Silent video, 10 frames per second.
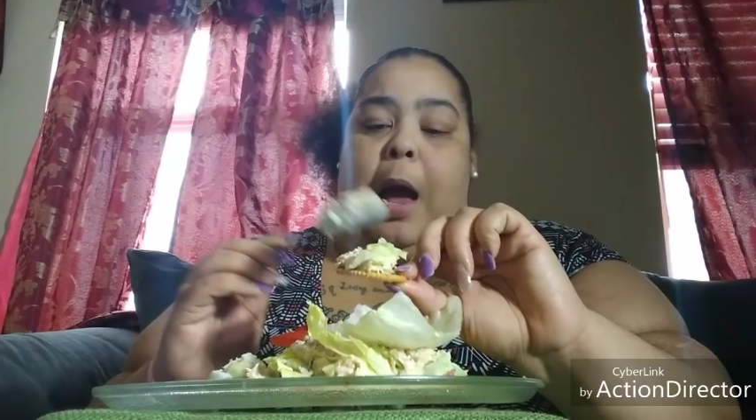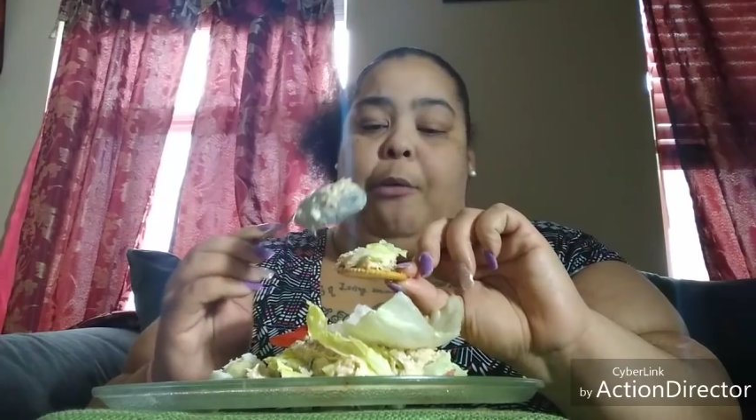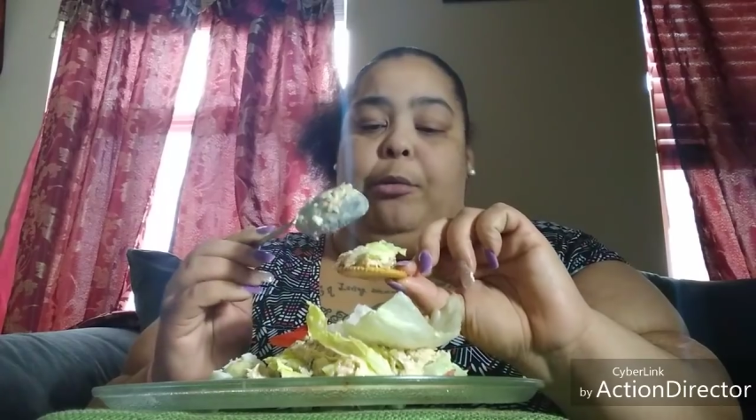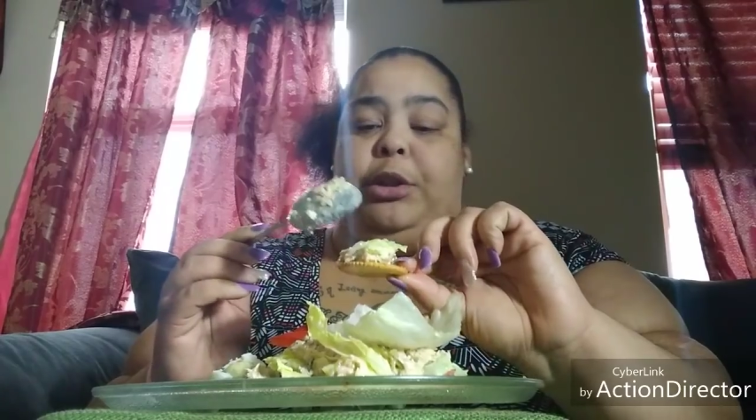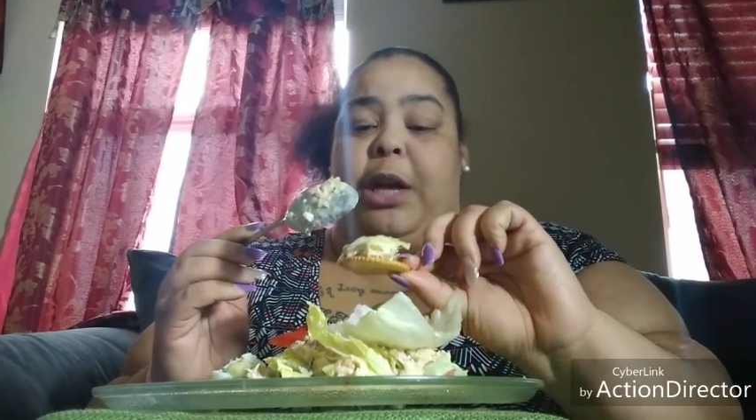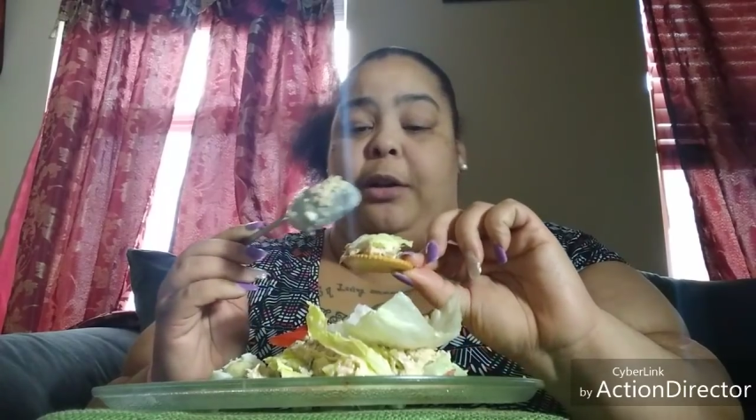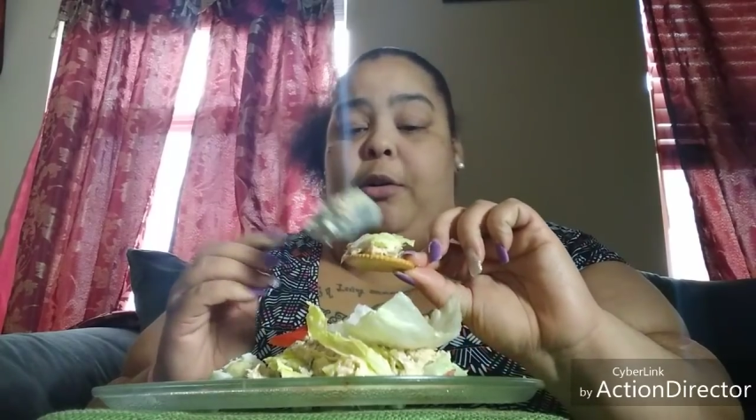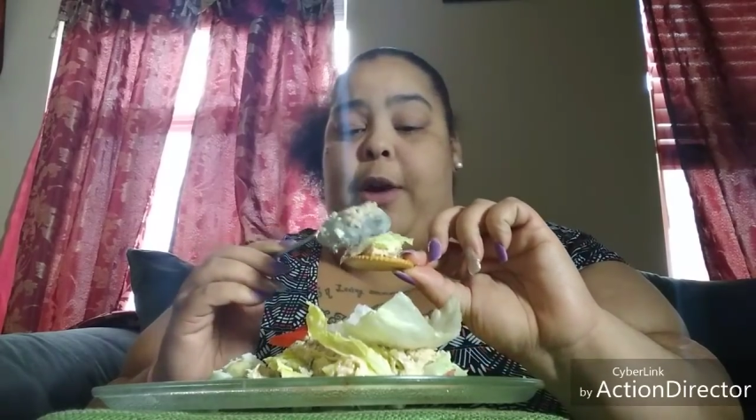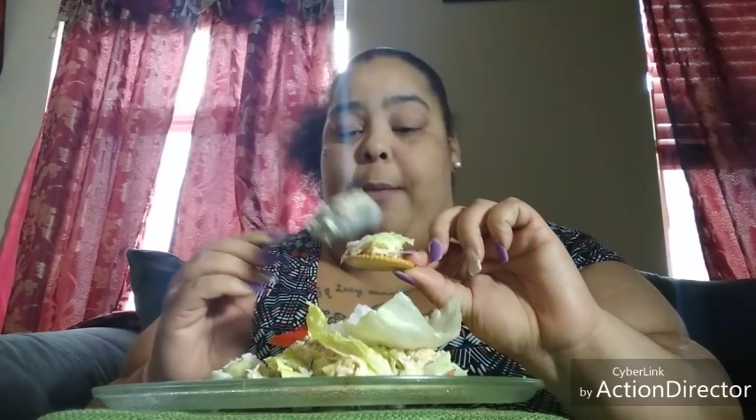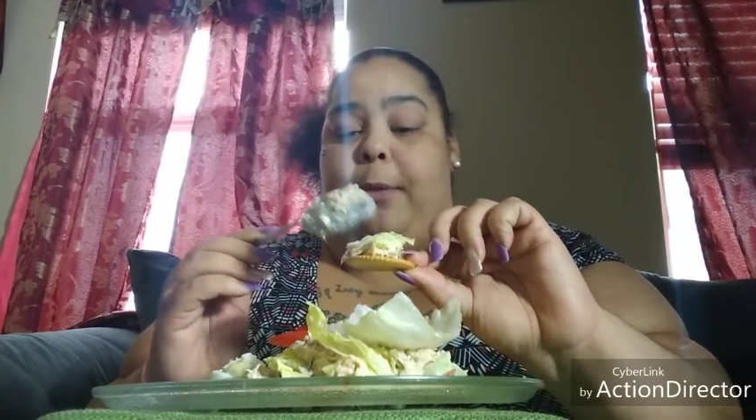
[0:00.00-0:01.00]
I want y'all to
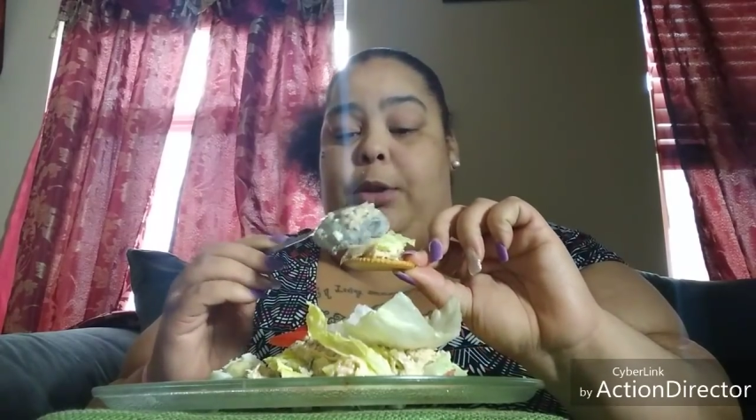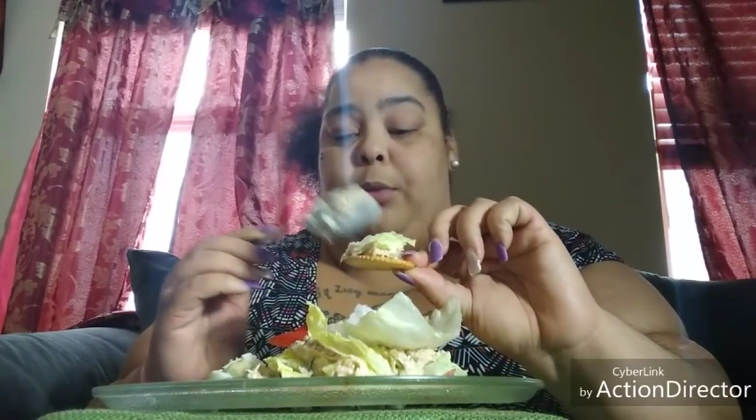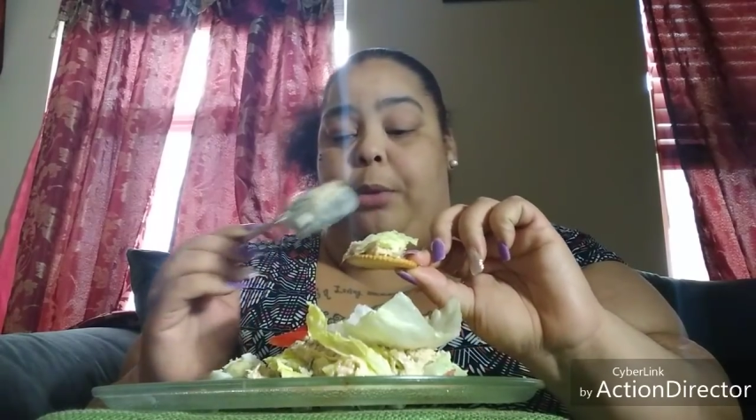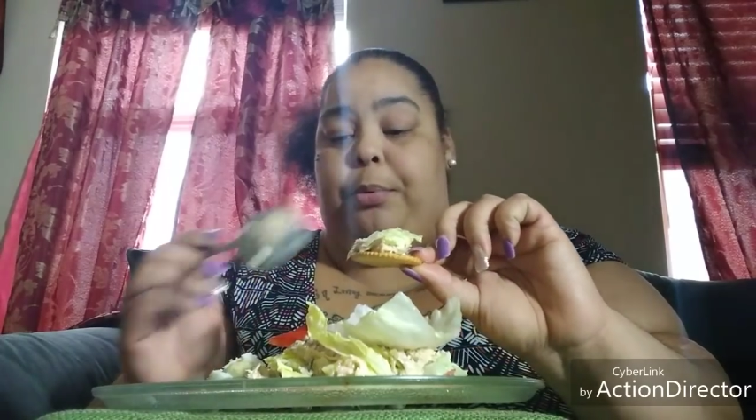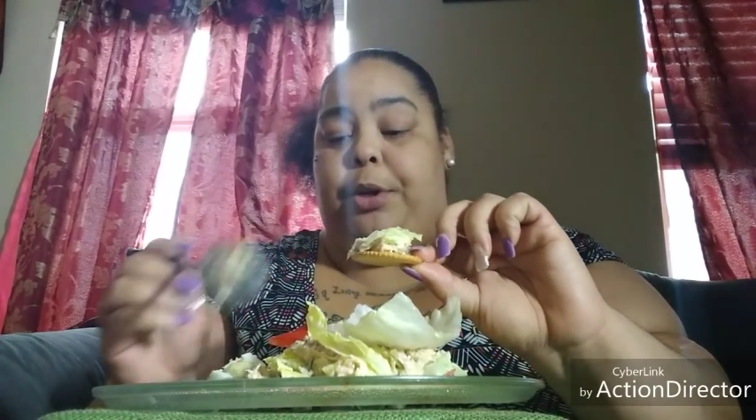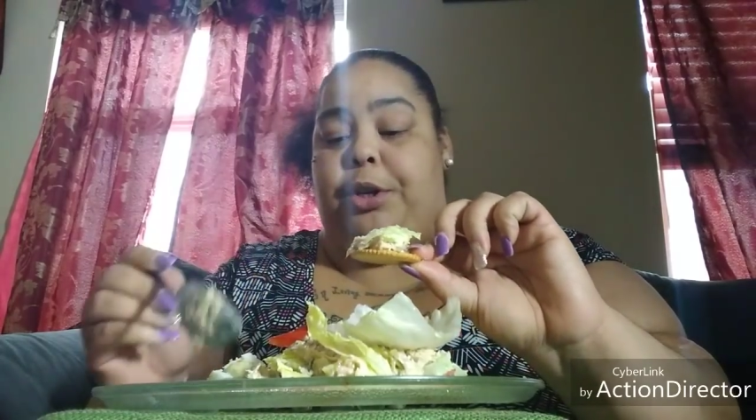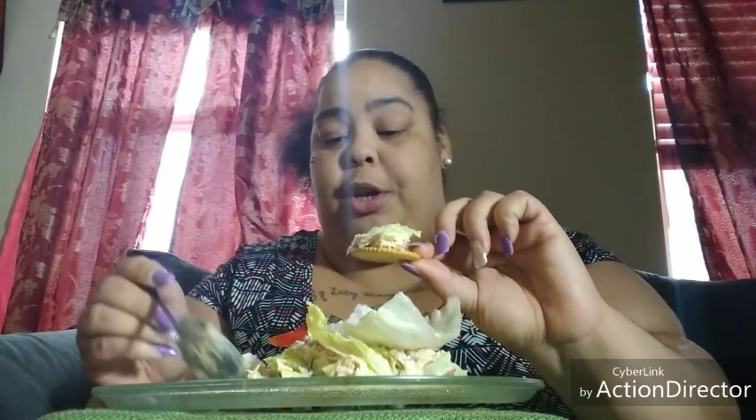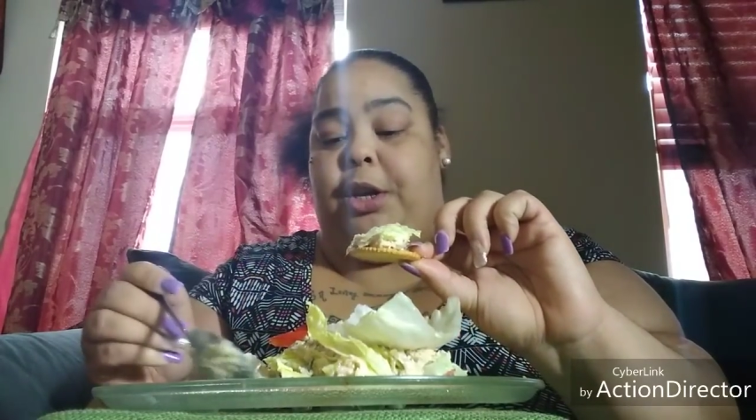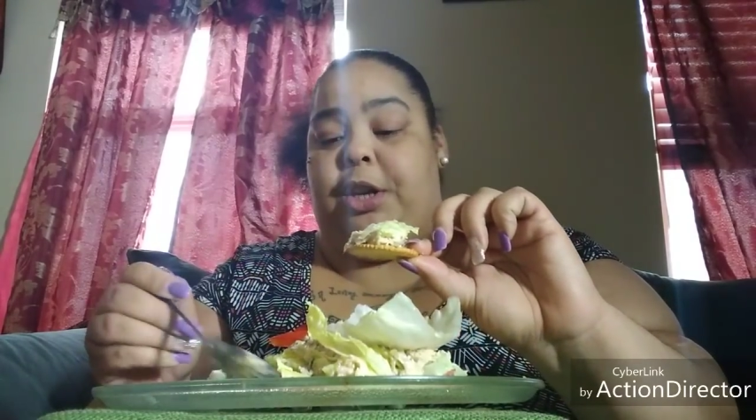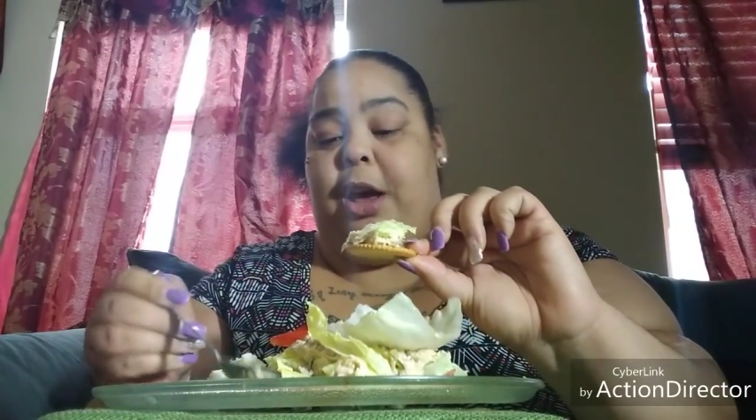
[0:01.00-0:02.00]
know how much we
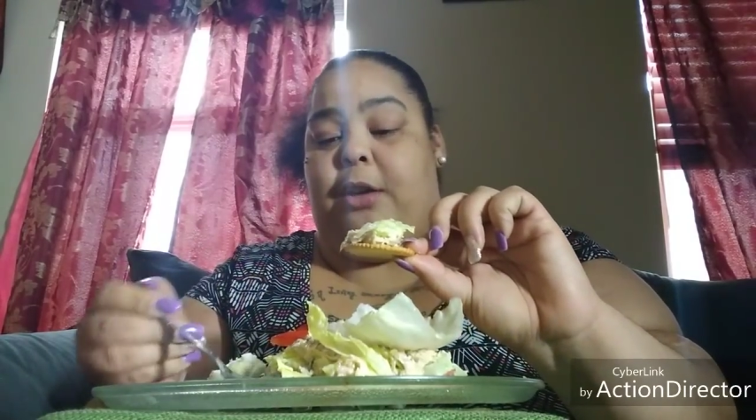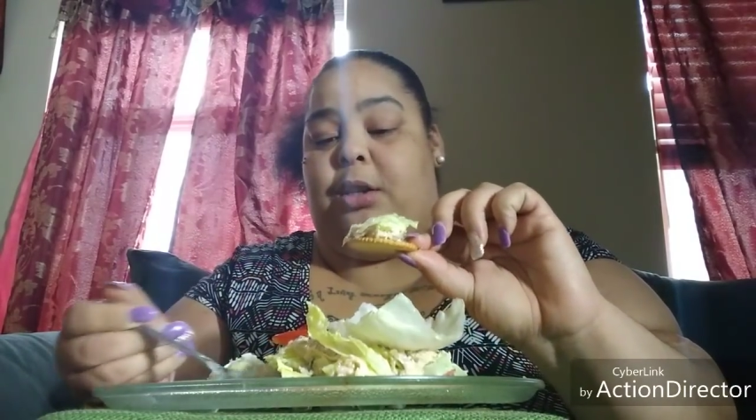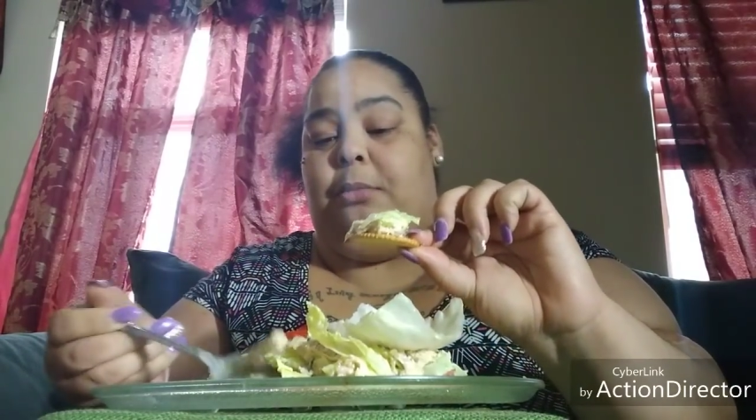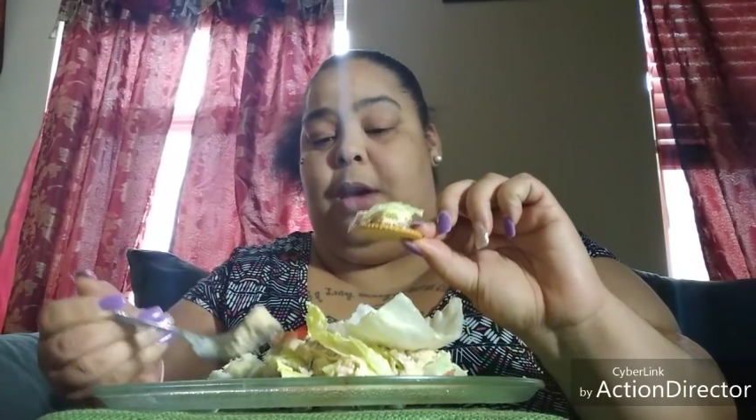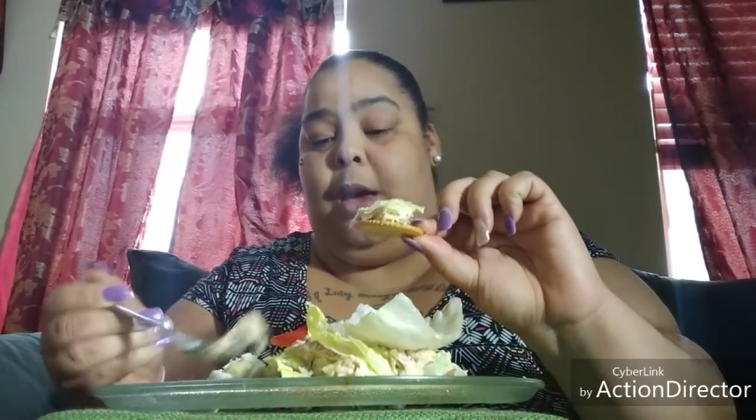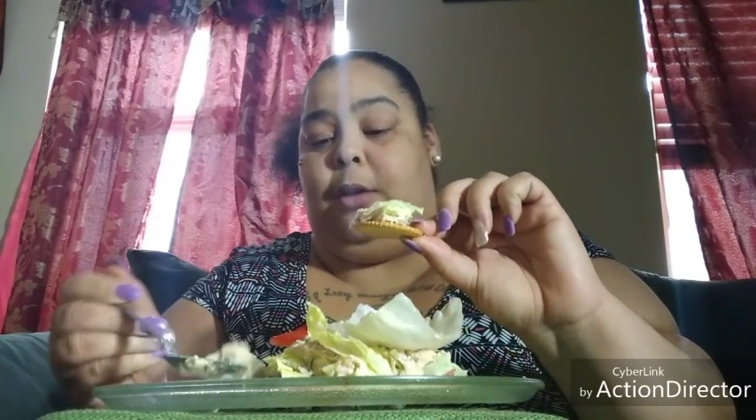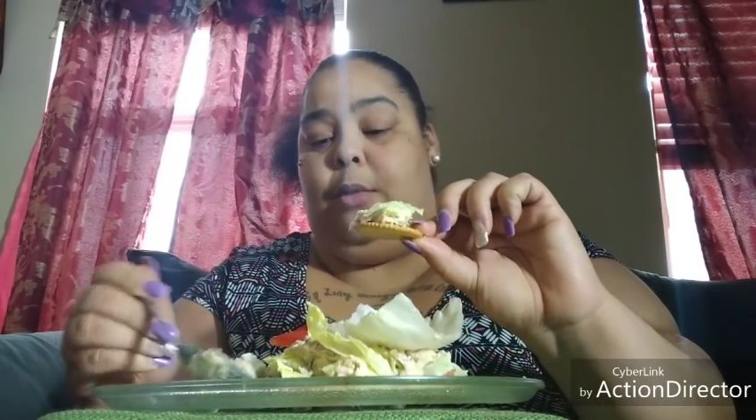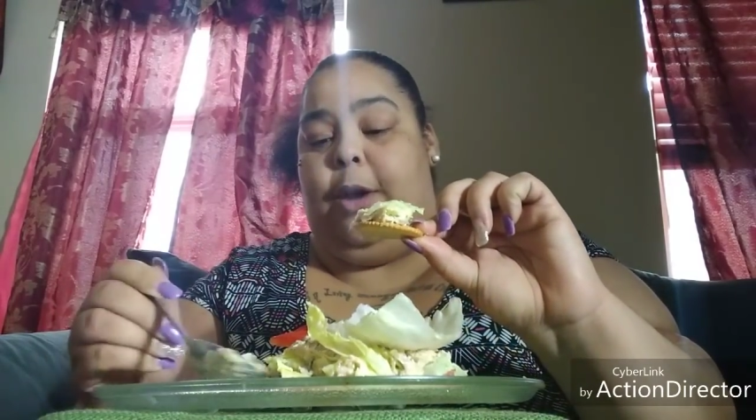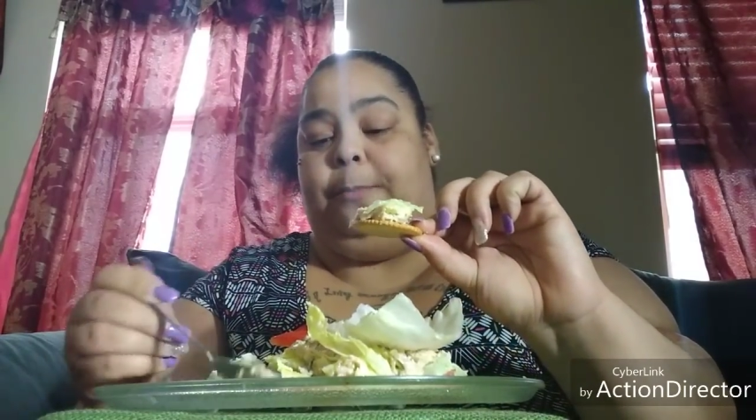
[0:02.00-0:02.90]
appreciate y'all some kind of way.